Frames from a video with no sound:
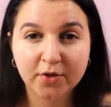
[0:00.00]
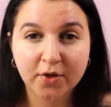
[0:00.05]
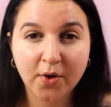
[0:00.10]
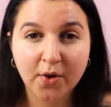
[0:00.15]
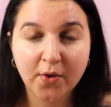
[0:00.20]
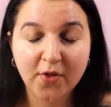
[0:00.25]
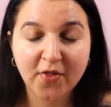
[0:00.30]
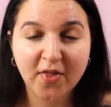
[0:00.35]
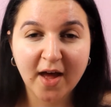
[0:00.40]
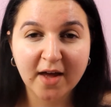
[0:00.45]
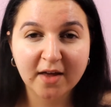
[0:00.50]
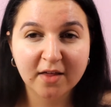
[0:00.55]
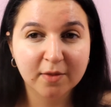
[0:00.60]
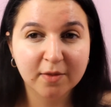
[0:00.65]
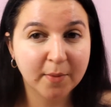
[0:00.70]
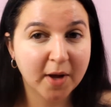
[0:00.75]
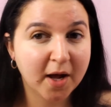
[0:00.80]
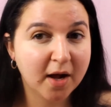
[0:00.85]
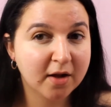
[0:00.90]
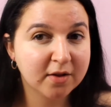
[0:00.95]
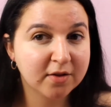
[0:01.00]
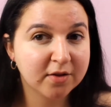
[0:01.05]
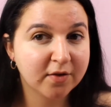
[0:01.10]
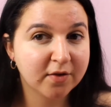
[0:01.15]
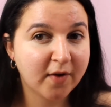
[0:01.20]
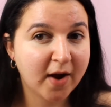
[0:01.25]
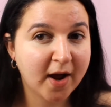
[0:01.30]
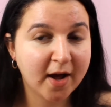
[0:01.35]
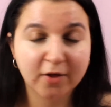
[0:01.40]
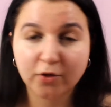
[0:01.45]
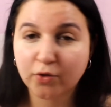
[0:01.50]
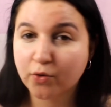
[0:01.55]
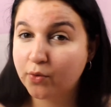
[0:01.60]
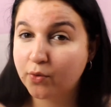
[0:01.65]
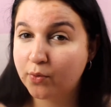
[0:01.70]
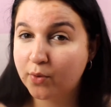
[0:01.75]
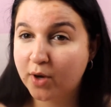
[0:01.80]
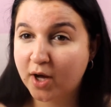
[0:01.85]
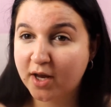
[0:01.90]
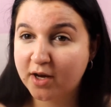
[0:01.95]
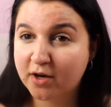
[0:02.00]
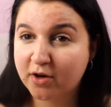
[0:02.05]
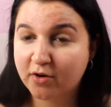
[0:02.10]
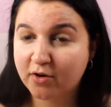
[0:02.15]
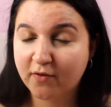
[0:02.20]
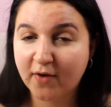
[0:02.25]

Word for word: So that is my under eyes all colour